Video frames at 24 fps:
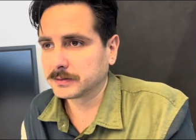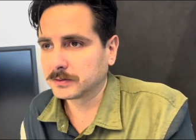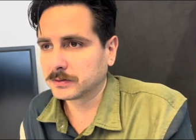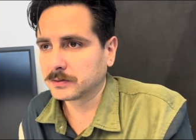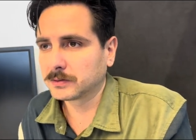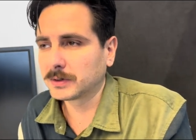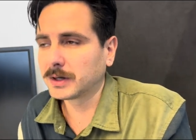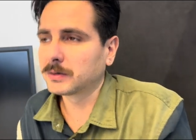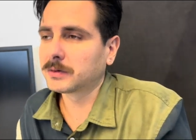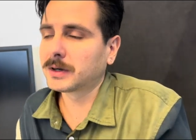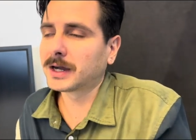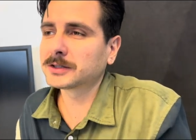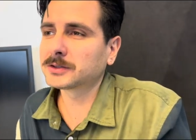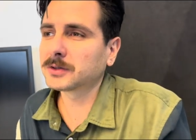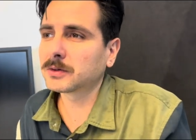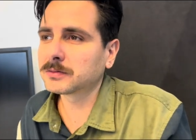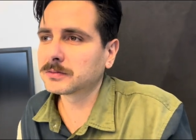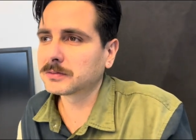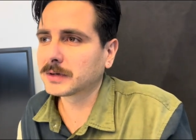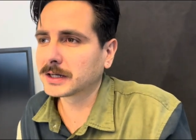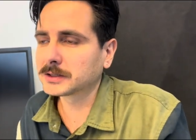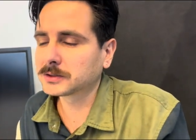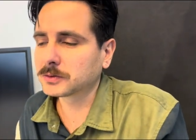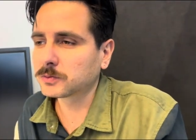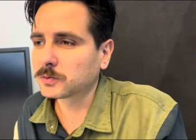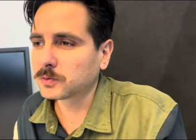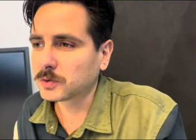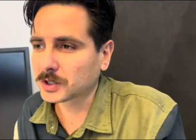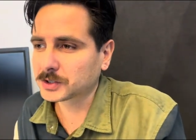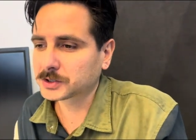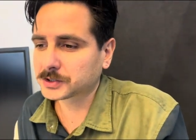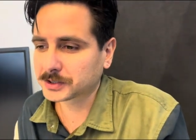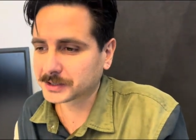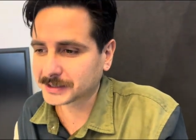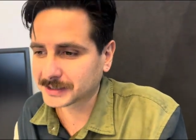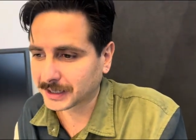Well, I don't. I don't
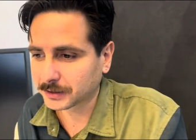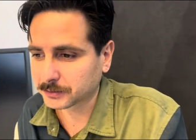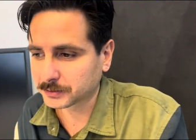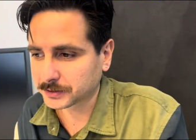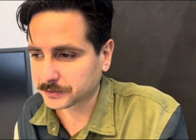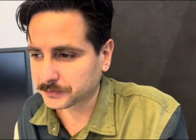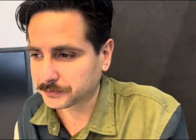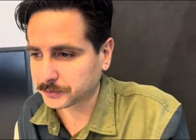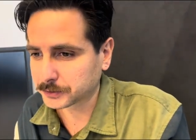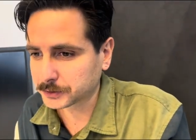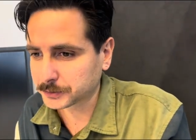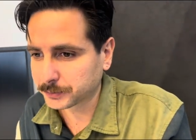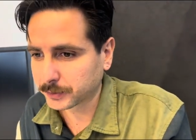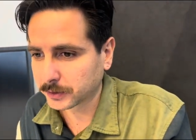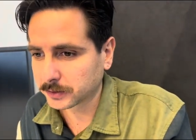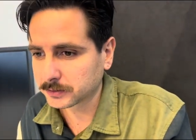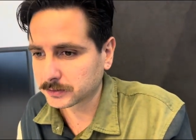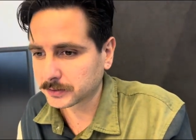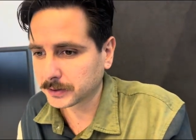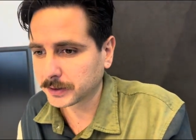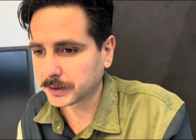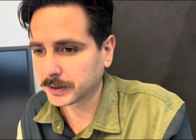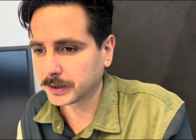watch Saudi football,